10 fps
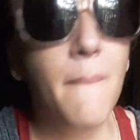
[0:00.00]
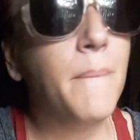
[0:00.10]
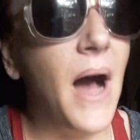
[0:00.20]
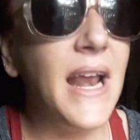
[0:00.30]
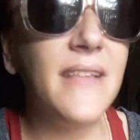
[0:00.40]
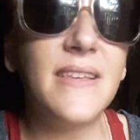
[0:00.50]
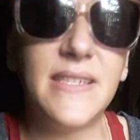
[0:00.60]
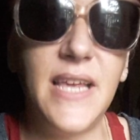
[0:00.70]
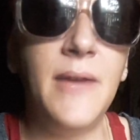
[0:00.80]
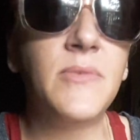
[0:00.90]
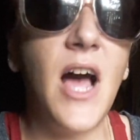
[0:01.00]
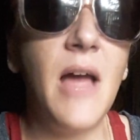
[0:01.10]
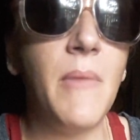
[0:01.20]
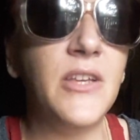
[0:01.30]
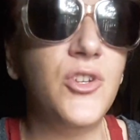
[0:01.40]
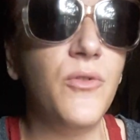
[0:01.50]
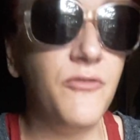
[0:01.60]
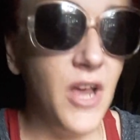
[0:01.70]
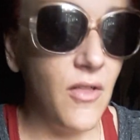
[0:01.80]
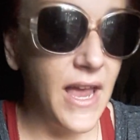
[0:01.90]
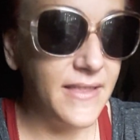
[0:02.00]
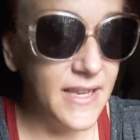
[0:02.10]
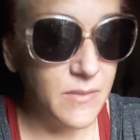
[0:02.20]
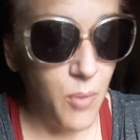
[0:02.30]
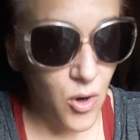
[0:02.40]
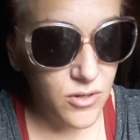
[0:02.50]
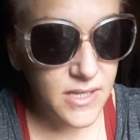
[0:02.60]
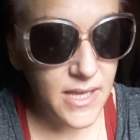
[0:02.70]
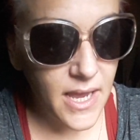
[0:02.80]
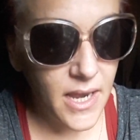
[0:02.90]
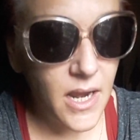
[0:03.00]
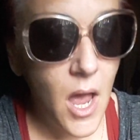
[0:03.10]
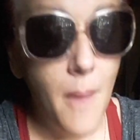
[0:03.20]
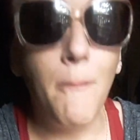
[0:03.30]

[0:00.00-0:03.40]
But at the same time, I do feel like this person